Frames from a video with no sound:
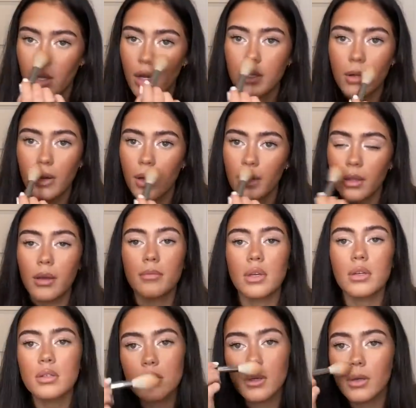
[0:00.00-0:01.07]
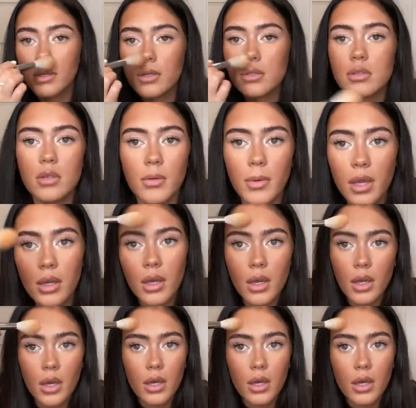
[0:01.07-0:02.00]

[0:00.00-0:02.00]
I don't like them because it doesn't suit me.